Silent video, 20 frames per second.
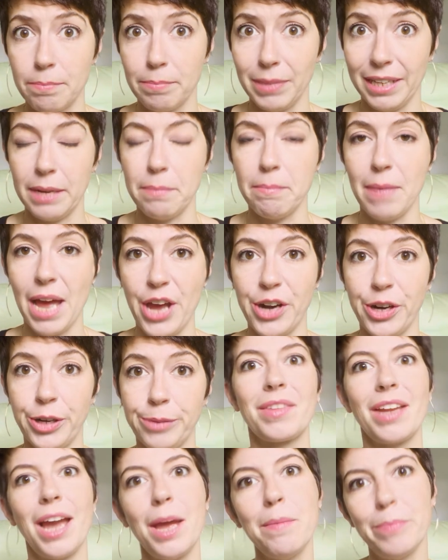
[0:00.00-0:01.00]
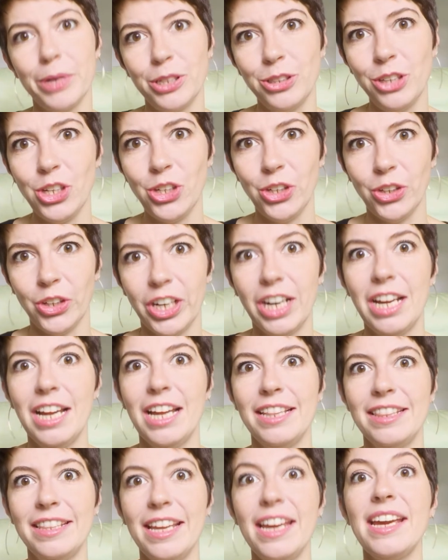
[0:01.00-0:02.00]
plant matter. In particular,
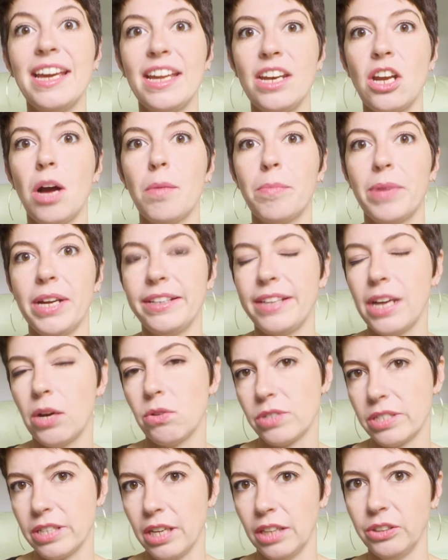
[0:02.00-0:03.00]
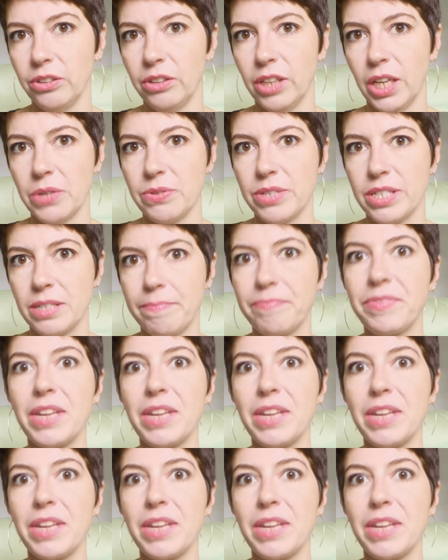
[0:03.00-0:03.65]
they cannot break down cellulose.